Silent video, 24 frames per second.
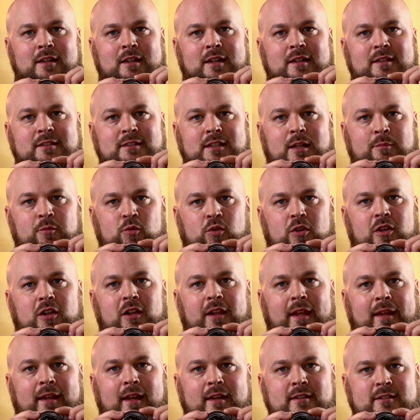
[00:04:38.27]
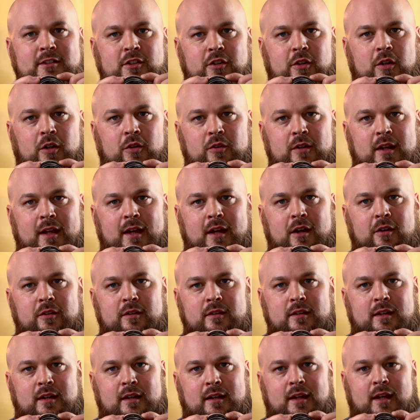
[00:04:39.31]
and some will click as you go
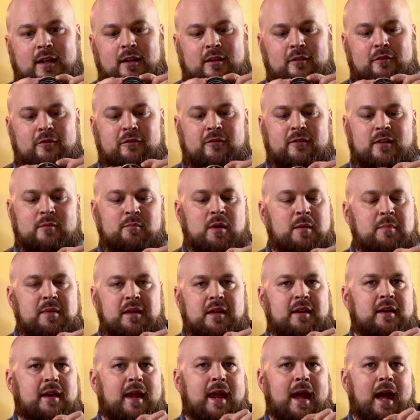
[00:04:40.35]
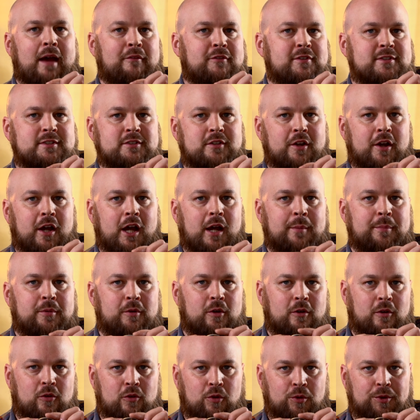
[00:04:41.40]
down, and it might be at a half a stop
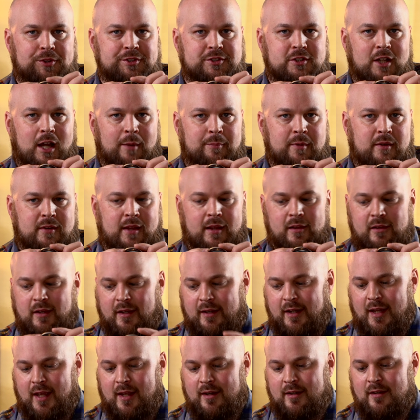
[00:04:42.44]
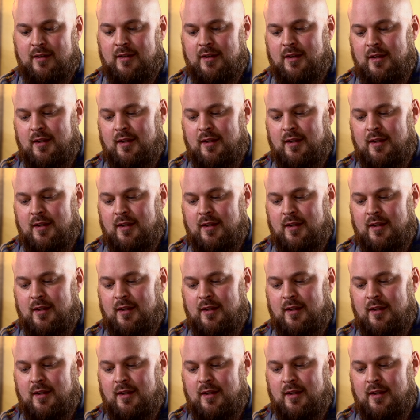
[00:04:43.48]
or a whole stop that they click at.